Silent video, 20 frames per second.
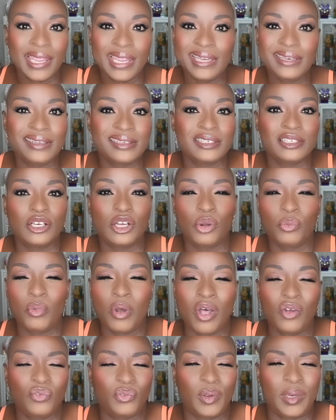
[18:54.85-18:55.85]
It doesn't come
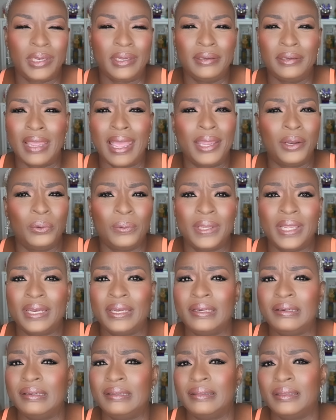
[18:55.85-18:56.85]
off any, I don't get
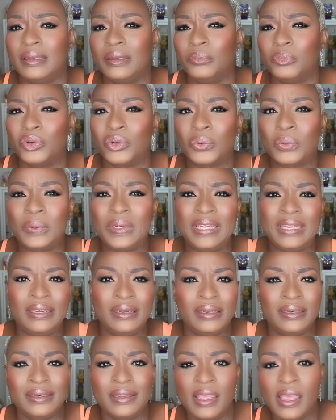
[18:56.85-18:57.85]
anything
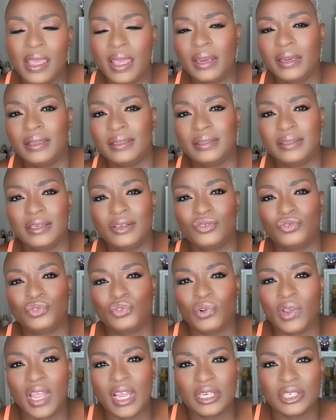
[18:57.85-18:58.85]
marine, anything
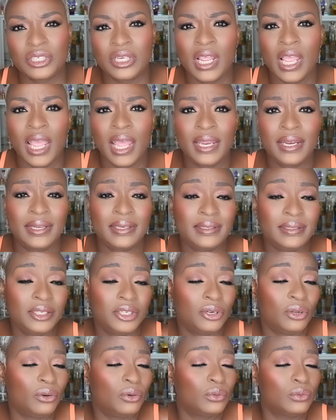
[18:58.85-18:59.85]
fresh. And I,
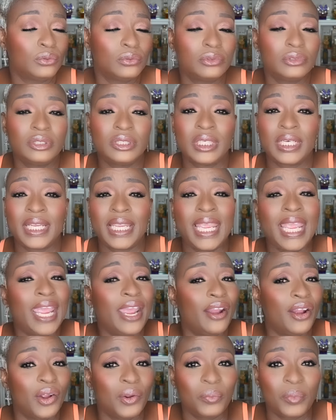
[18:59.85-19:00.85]
you know, the
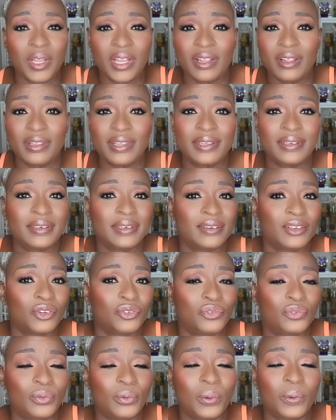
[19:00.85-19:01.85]
caramel and the
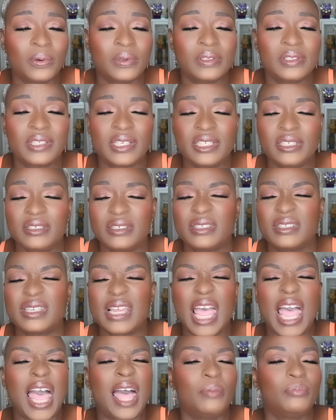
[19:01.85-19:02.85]
florals, they
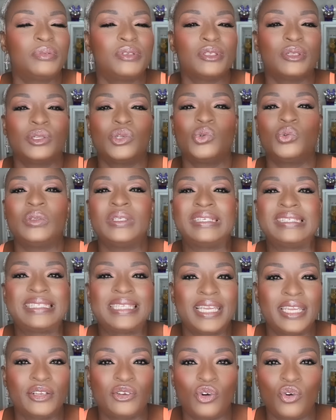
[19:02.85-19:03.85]
just absolutely
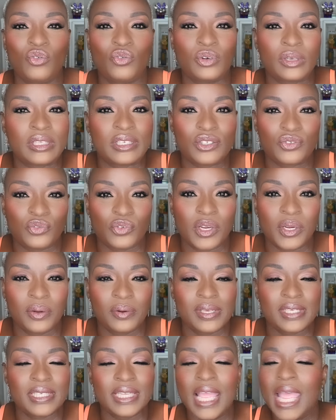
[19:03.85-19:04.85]
take over this
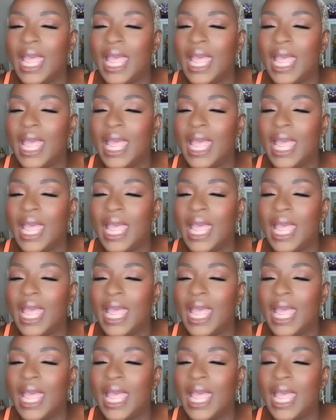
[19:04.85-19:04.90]
fragrance.